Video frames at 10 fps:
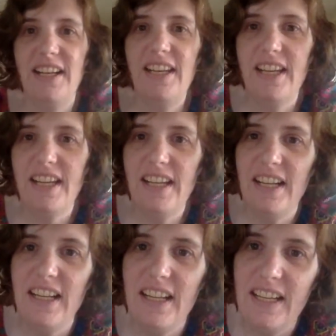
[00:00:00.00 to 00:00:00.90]
la
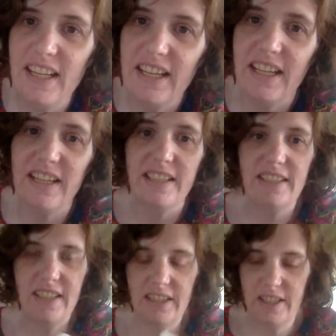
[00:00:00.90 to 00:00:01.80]
la la la.
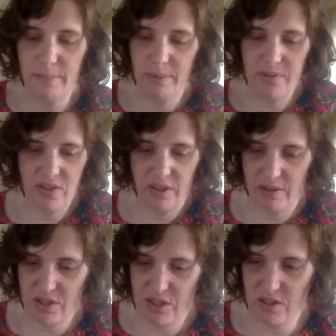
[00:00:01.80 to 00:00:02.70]
All right, post your
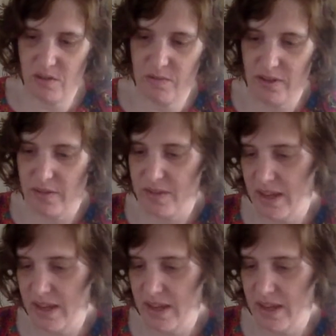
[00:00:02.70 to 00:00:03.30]
questions so far if you